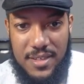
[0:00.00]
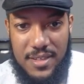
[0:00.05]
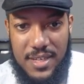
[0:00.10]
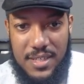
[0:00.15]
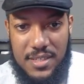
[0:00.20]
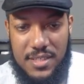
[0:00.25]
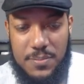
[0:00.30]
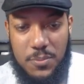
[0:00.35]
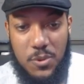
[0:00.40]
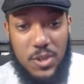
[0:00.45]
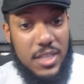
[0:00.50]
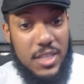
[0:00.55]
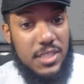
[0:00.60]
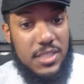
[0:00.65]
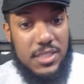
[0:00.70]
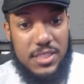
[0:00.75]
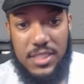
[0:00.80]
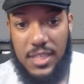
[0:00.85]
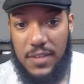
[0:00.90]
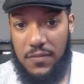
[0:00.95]
and it's printing
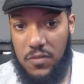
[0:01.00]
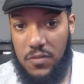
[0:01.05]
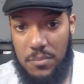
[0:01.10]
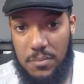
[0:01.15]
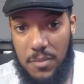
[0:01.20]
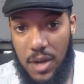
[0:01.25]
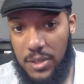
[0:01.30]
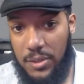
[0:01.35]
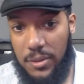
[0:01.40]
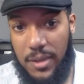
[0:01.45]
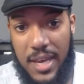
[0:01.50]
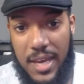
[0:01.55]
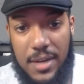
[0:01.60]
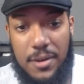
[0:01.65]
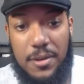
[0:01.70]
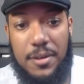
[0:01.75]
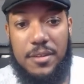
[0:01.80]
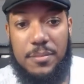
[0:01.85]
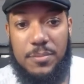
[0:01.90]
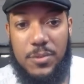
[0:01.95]
just like from AutoCAD
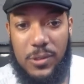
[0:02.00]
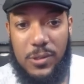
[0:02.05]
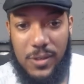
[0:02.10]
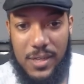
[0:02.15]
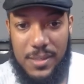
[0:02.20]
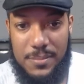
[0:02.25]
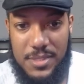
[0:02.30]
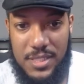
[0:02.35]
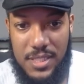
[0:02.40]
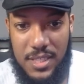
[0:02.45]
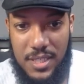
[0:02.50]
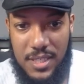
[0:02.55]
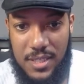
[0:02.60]
or other programs.